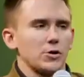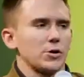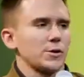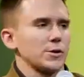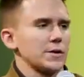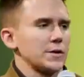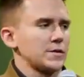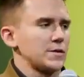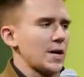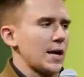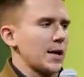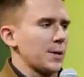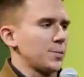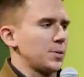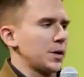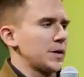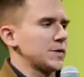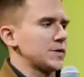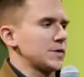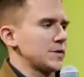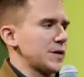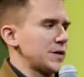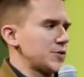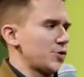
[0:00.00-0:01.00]
go to exotic
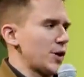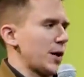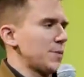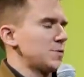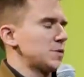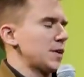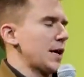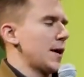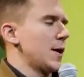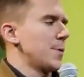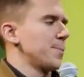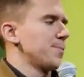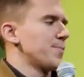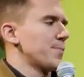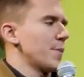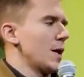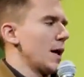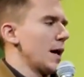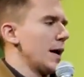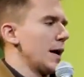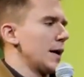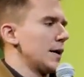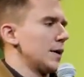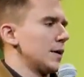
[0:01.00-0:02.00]
places like Jamestown,
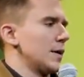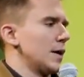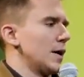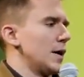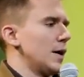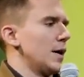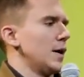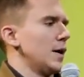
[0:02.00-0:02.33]
and